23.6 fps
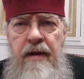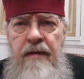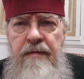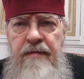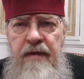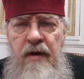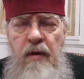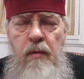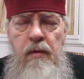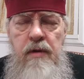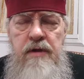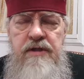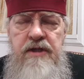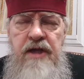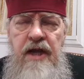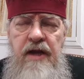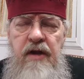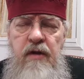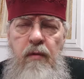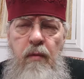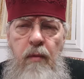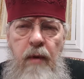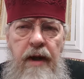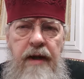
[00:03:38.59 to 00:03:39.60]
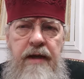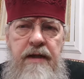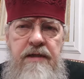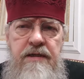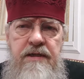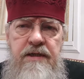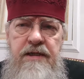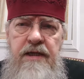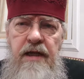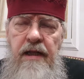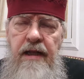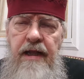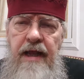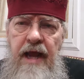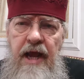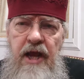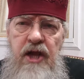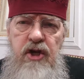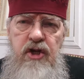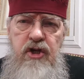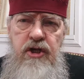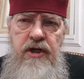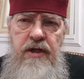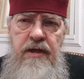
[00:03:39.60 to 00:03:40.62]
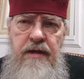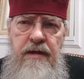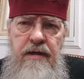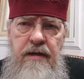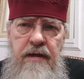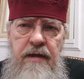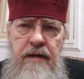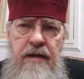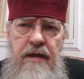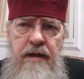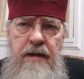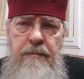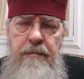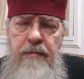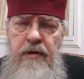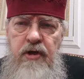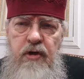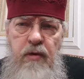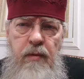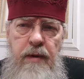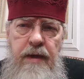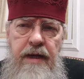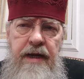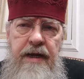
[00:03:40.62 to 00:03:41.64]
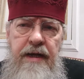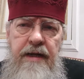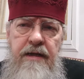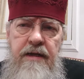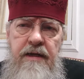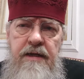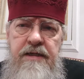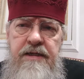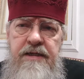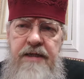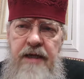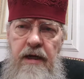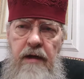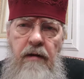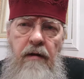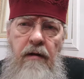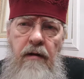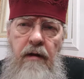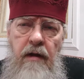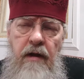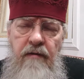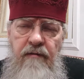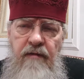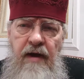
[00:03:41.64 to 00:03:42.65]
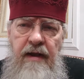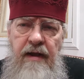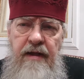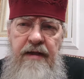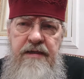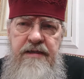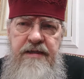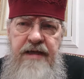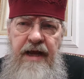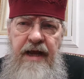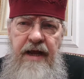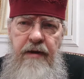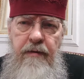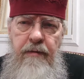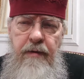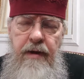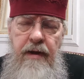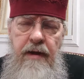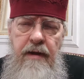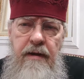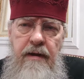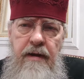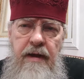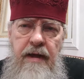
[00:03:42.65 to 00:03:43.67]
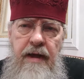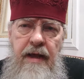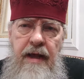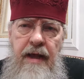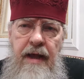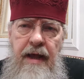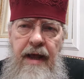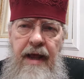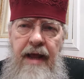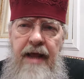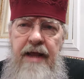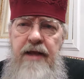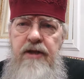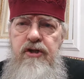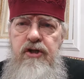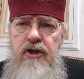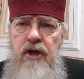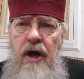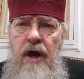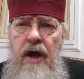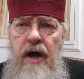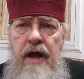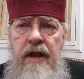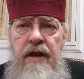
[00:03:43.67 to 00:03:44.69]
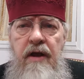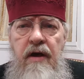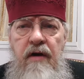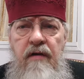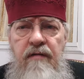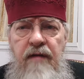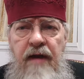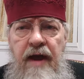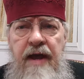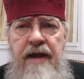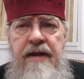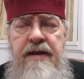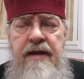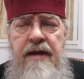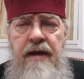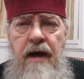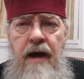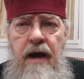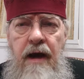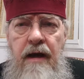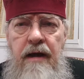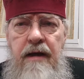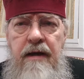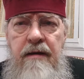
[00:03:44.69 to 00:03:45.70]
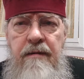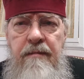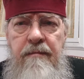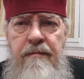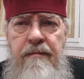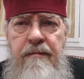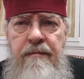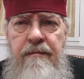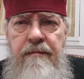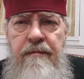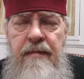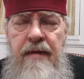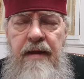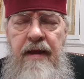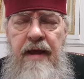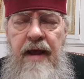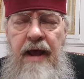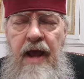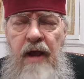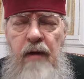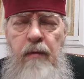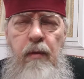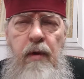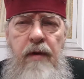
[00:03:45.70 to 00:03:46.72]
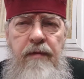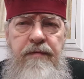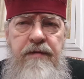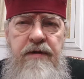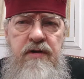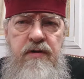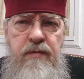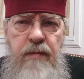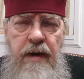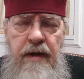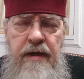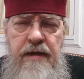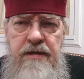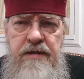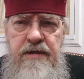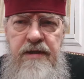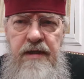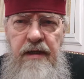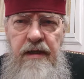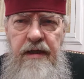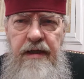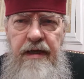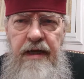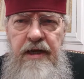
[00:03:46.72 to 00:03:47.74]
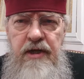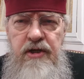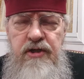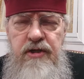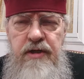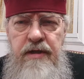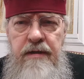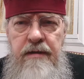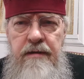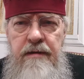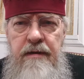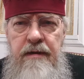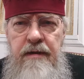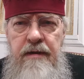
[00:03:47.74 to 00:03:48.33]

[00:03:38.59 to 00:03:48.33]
there was a reconciliation between Cyril of Alexandria and John of Antioch. And with this reconciliation,